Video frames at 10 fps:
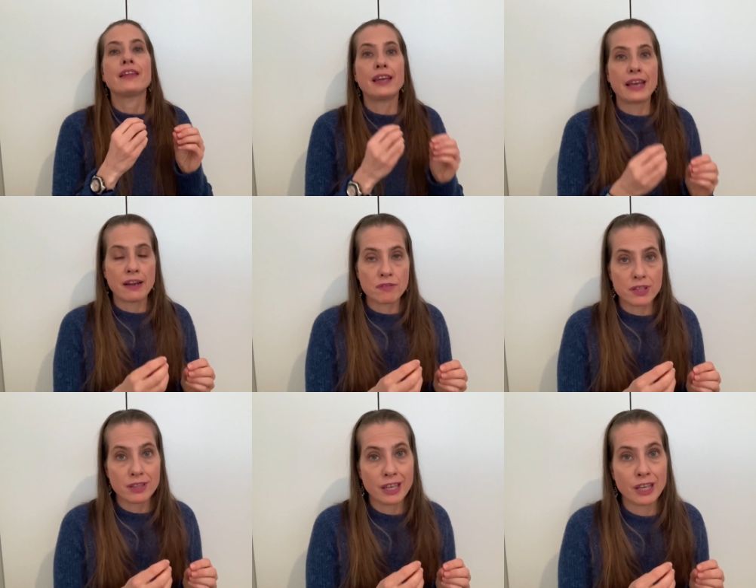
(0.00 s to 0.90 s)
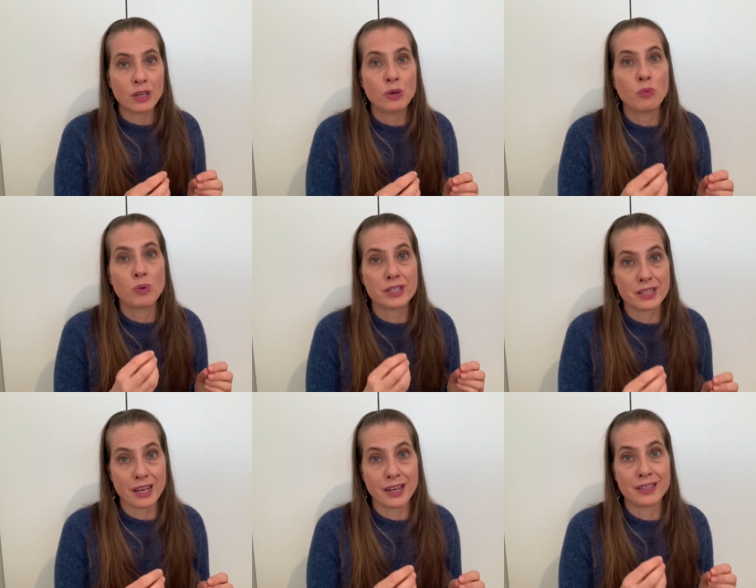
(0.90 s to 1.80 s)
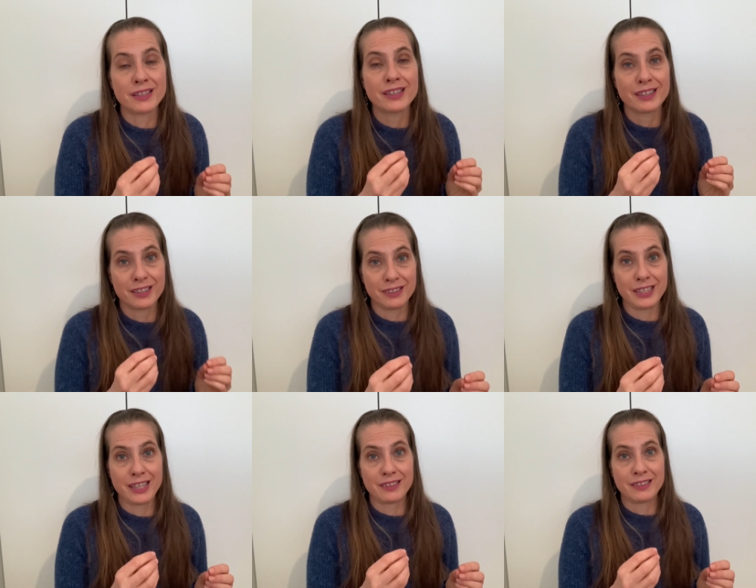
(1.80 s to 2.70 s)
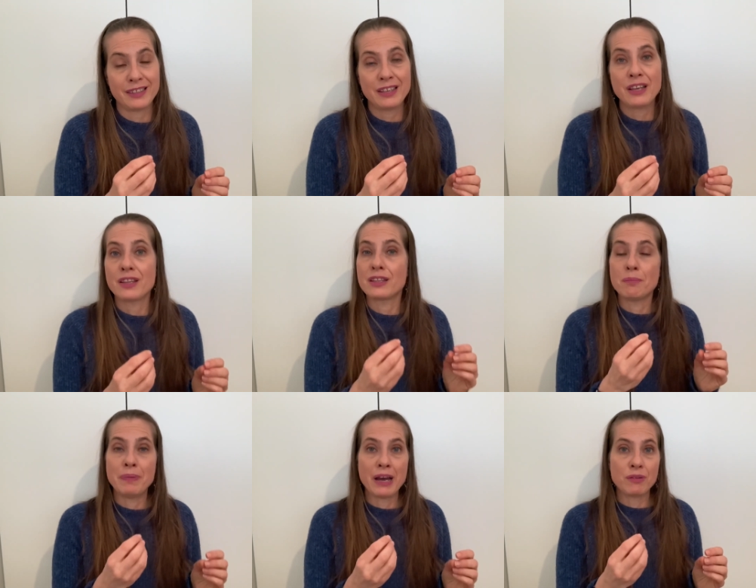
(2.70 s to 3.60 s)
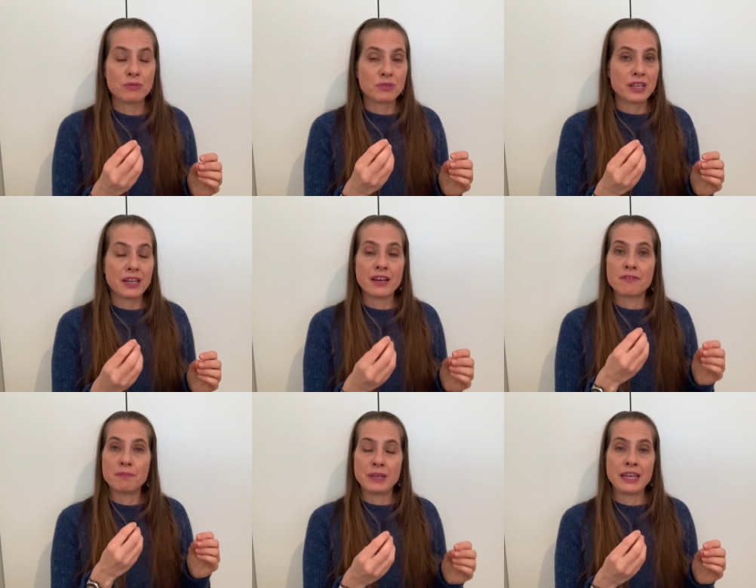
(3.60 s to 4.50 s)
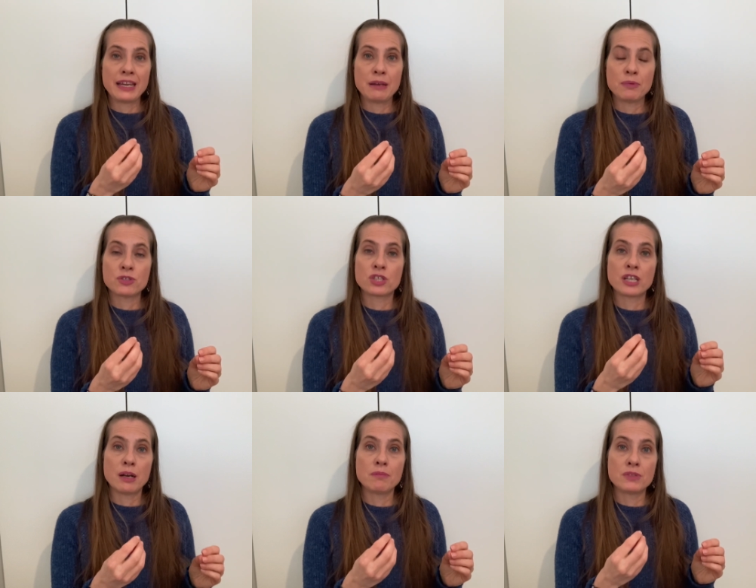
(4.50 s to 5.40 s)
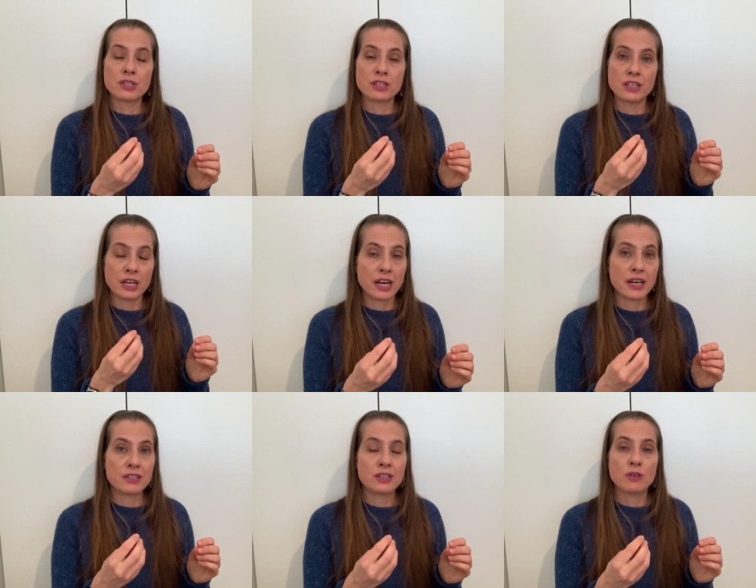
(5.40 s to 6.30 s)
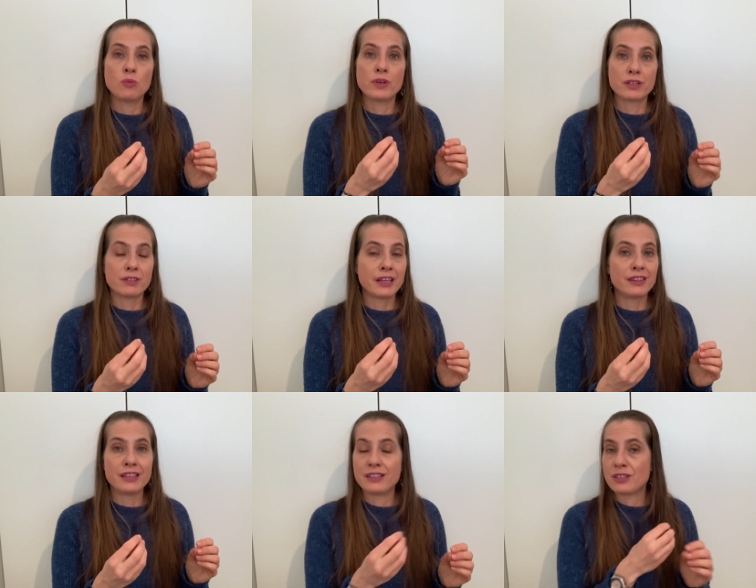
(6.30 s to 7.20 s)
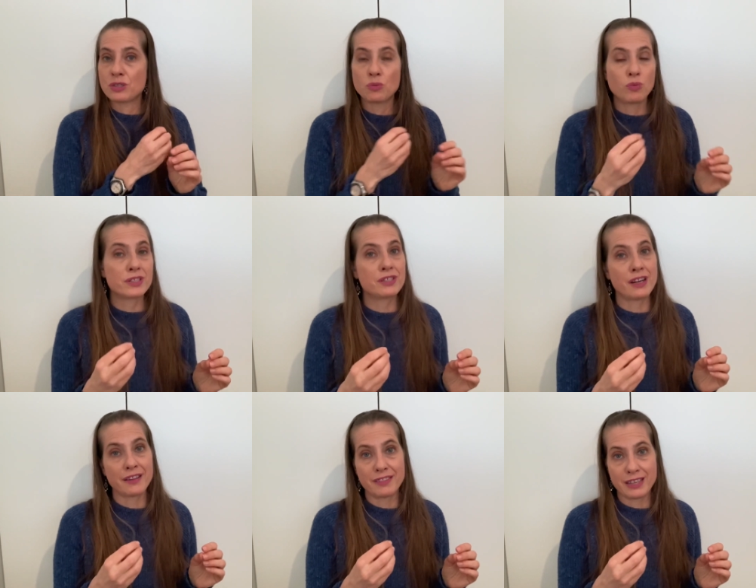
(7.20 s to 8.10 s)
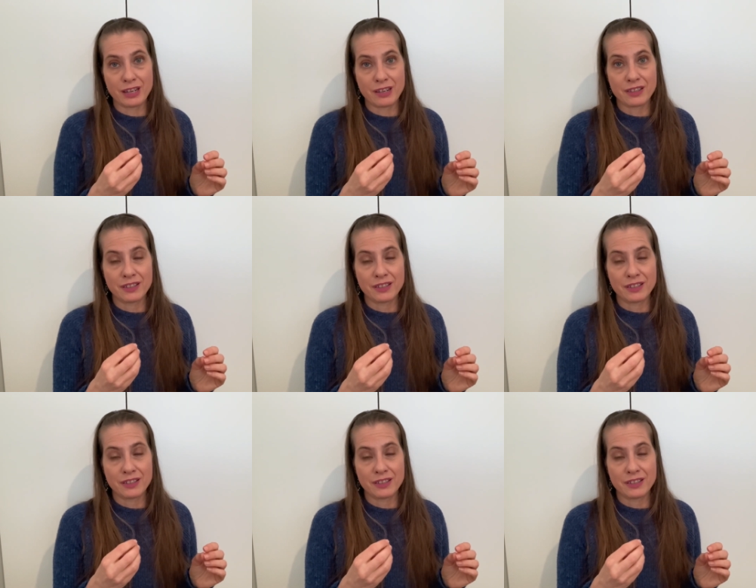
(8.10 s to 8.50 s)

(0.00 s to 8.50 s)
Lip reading: Everything was unclean. The boundary of being able to come to God with cleanliness was not there.